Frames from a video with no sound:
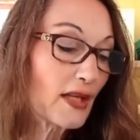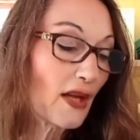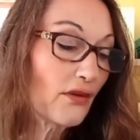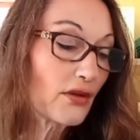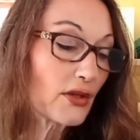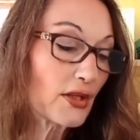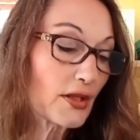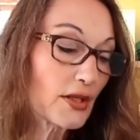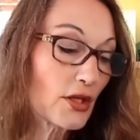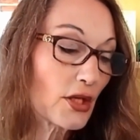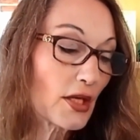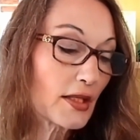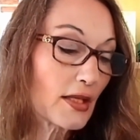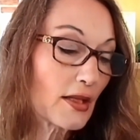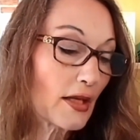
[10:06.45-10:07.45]
evidence
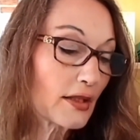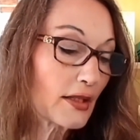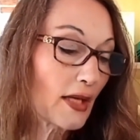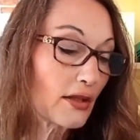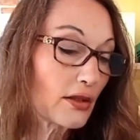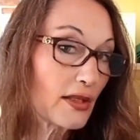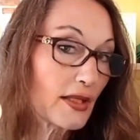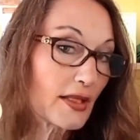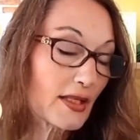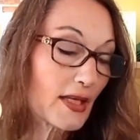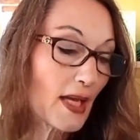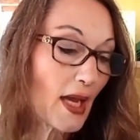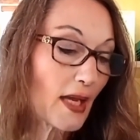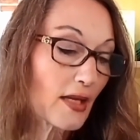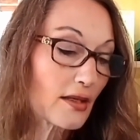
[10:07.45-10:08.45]
suggesting that Daniel is
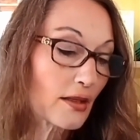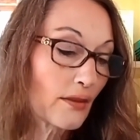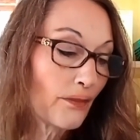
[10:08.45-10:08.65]
dead.